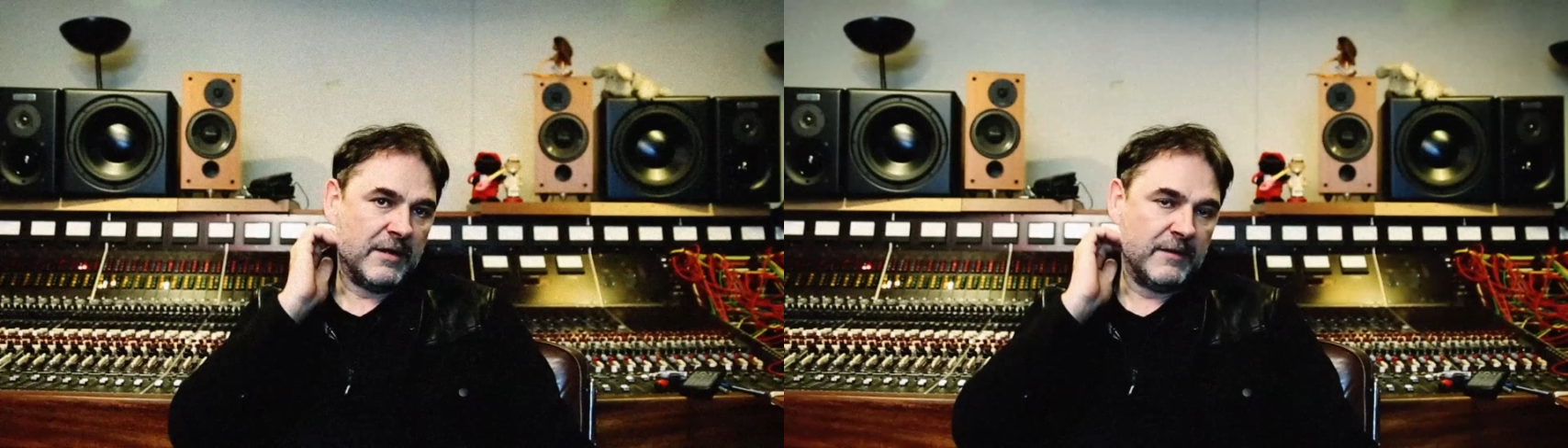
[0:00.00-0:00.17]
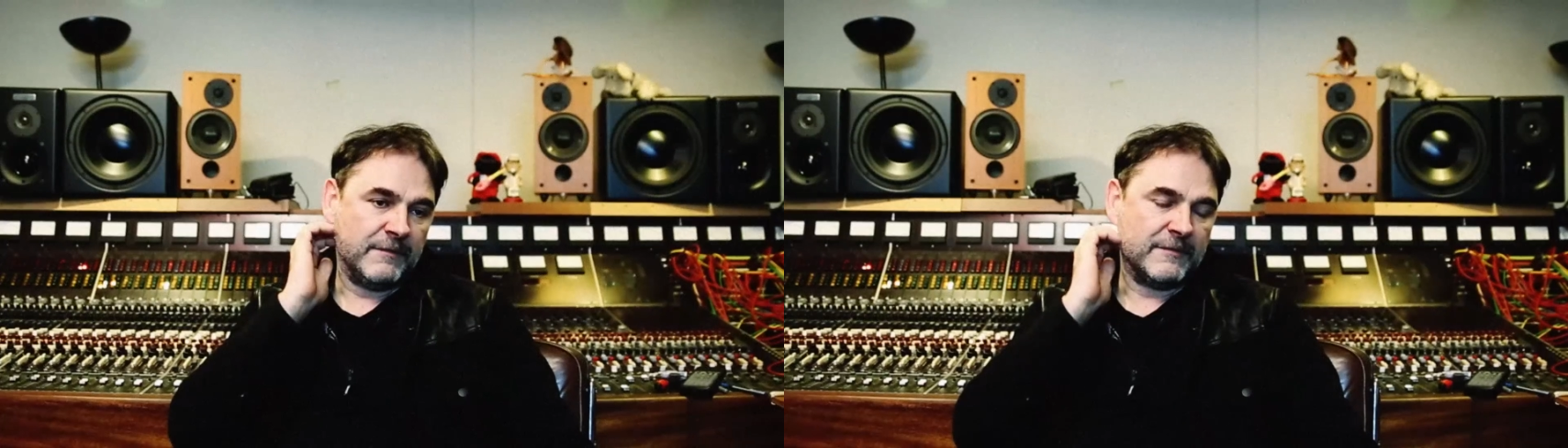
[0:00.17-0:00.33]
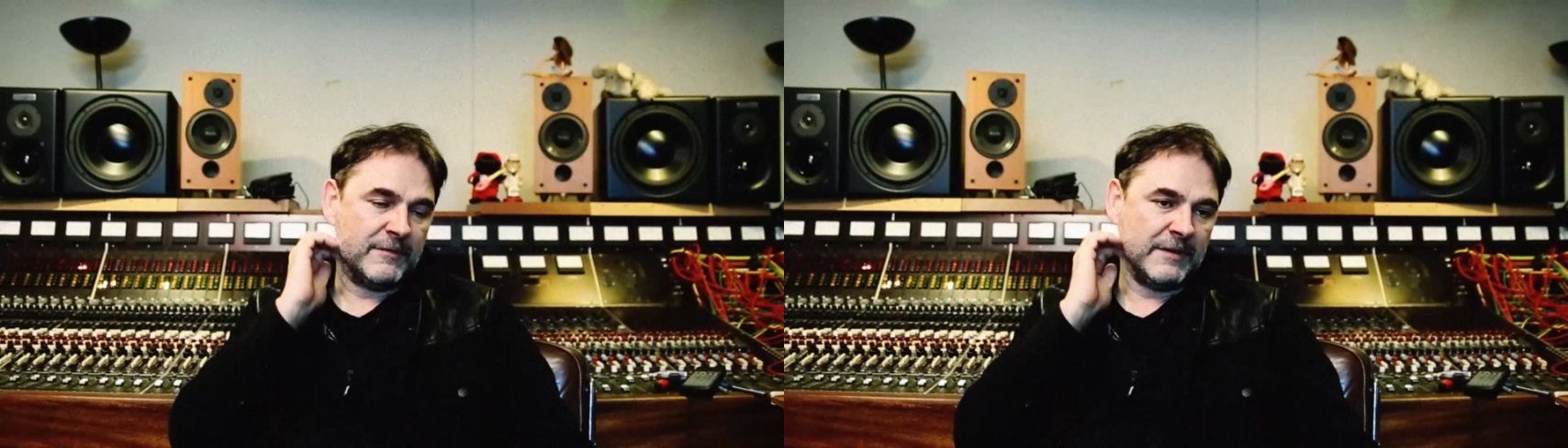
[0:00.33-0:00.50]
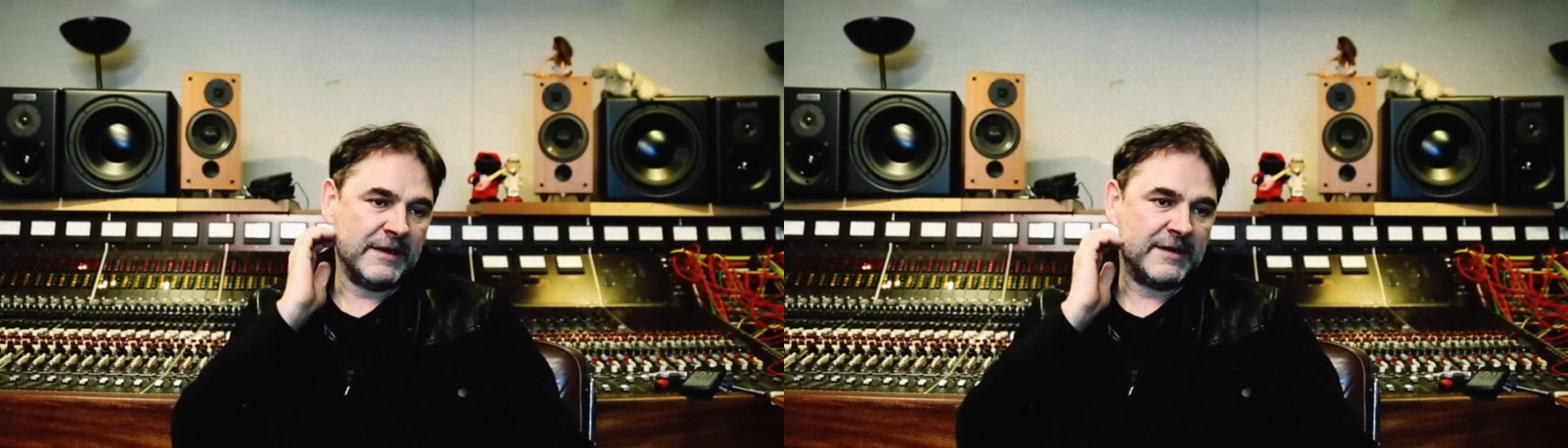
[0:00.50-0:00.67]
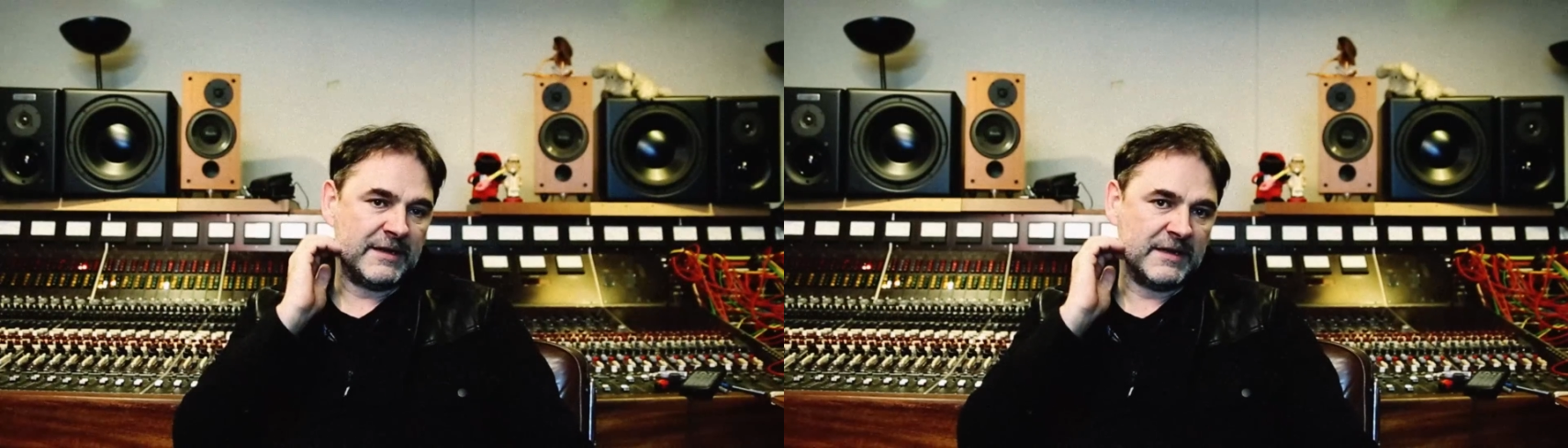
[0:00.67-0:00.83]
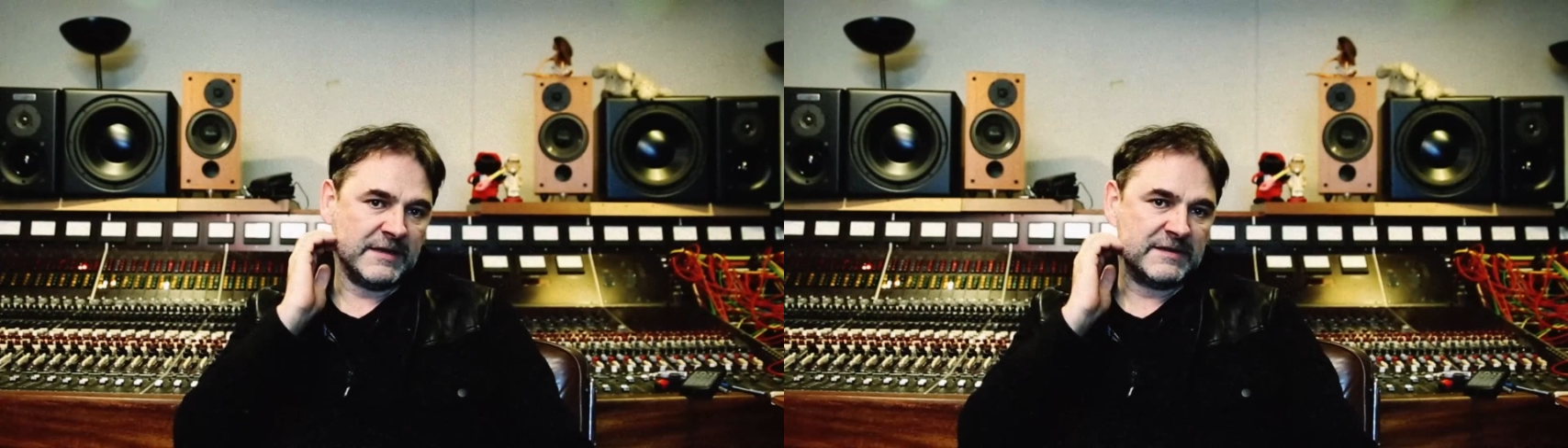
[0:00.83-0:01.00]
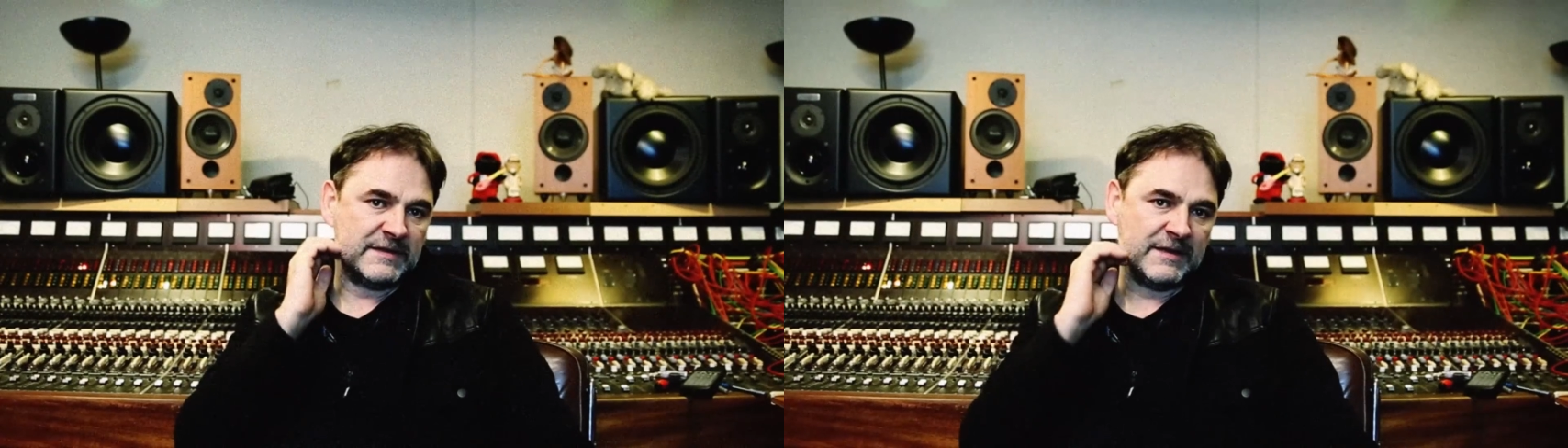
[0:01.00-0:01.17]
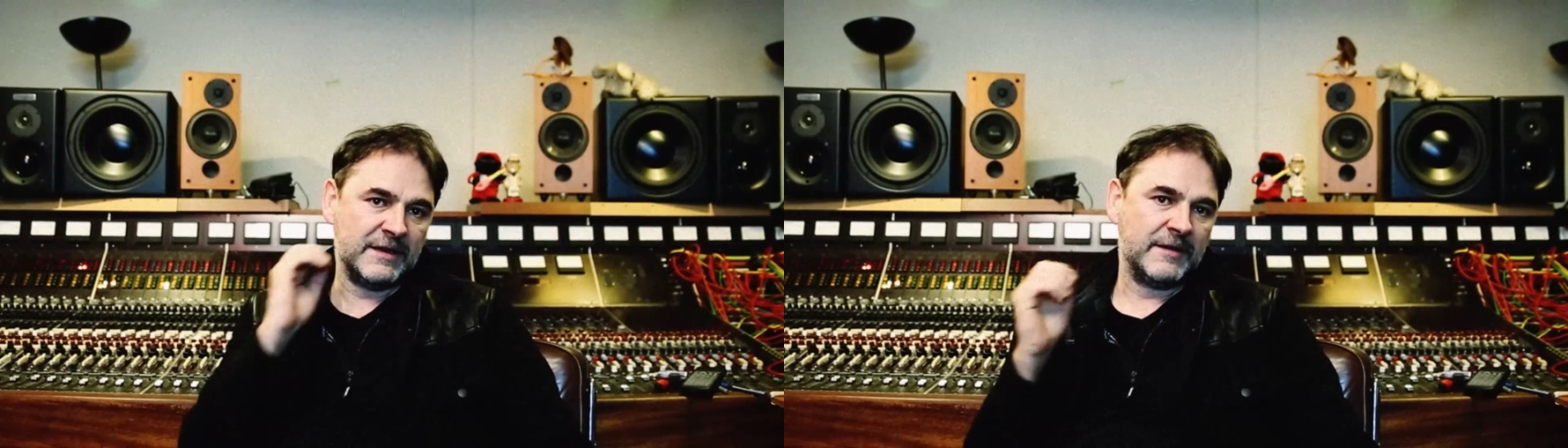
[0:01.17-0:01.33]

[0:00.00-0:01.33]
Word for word: Overall, I think it's